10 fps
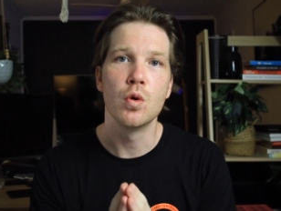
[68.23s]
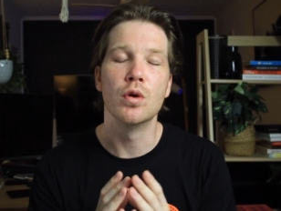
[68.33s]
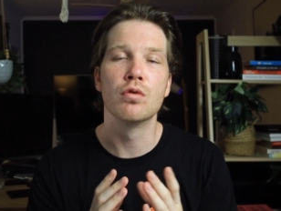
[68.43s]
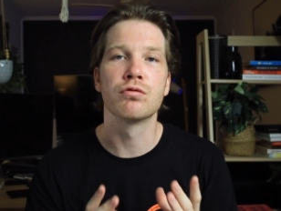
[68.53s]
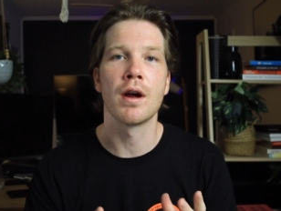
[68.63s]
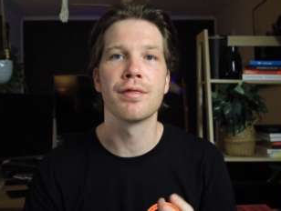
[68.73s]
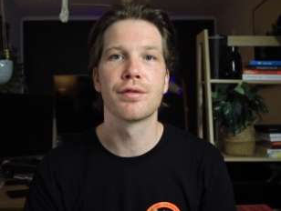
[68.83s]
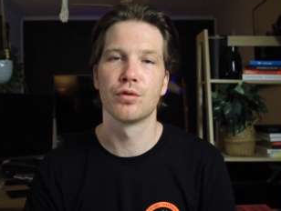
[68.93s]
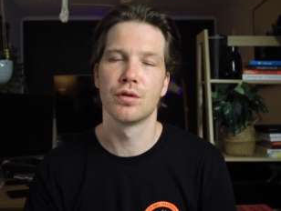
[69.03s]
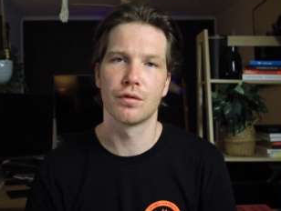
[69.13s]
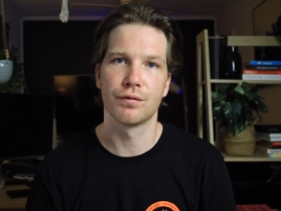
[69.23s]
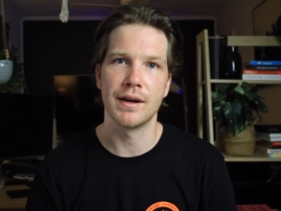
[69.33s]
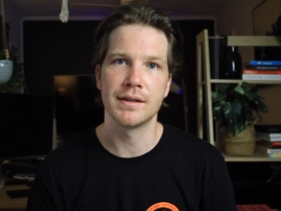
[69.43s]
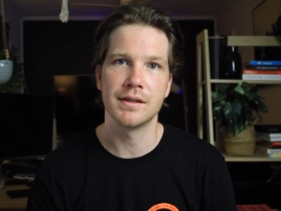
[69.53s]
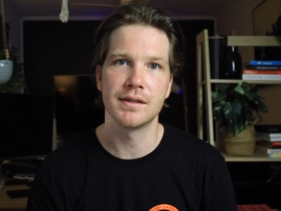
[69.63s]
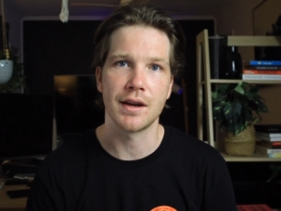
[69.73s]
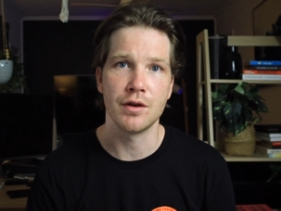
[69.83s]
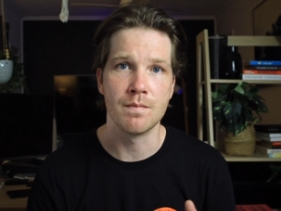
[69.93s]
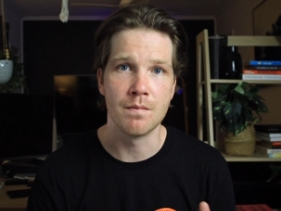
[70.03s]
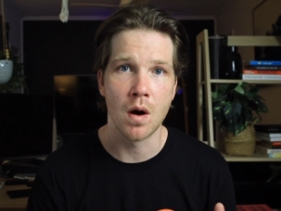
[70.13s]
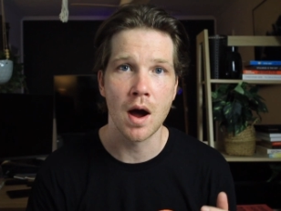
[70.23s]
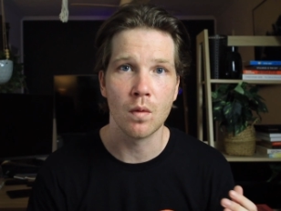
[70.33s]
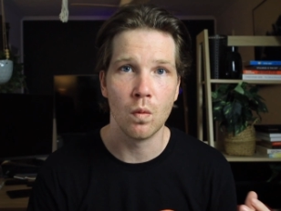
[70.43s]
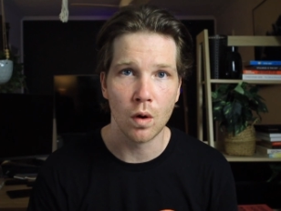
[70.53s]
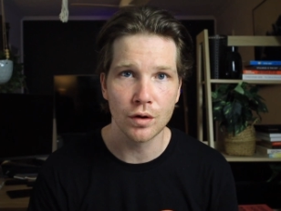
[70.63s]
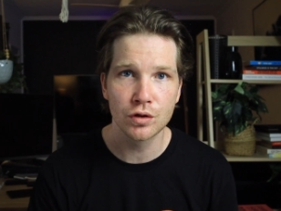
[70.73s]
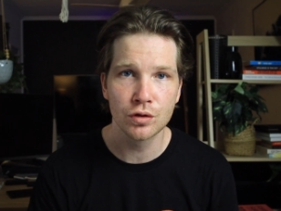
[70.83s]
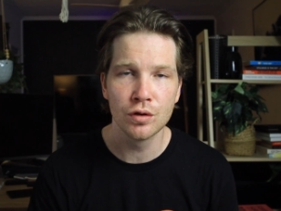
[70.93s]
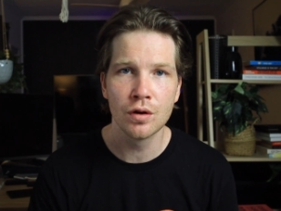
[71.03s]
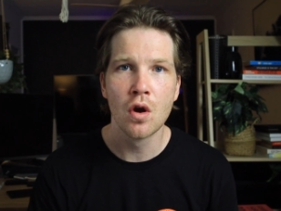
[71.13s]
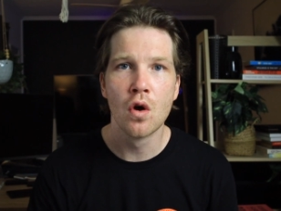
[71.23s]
We'll run through the reasons that you might want to